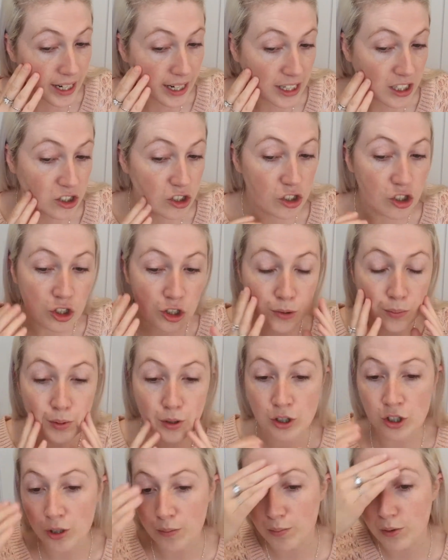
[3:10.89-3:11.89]
and it's super
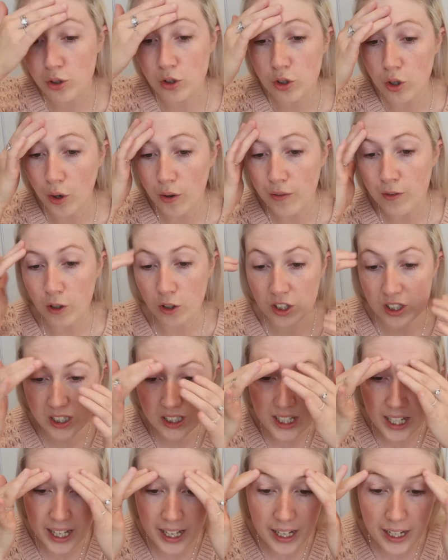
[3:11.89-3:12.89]
soft on the
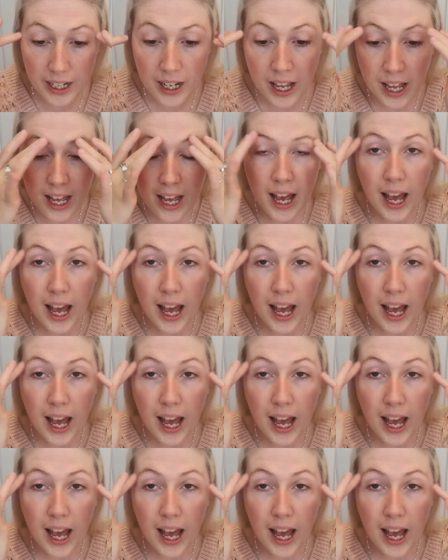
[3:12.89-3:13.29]
skin,